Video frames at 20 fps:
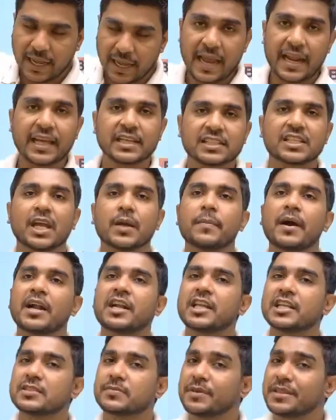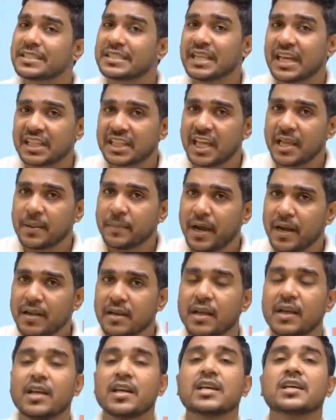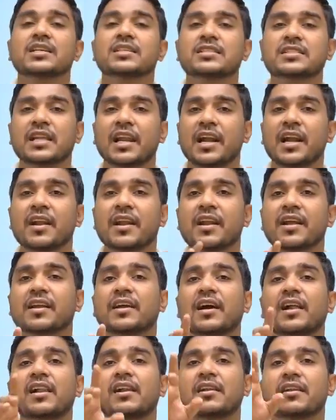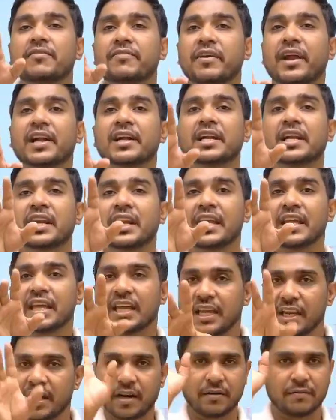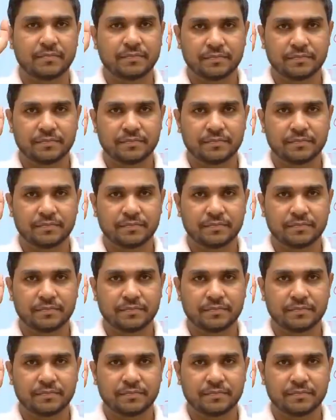And astigmatism is nothing but cylindrical refractory error.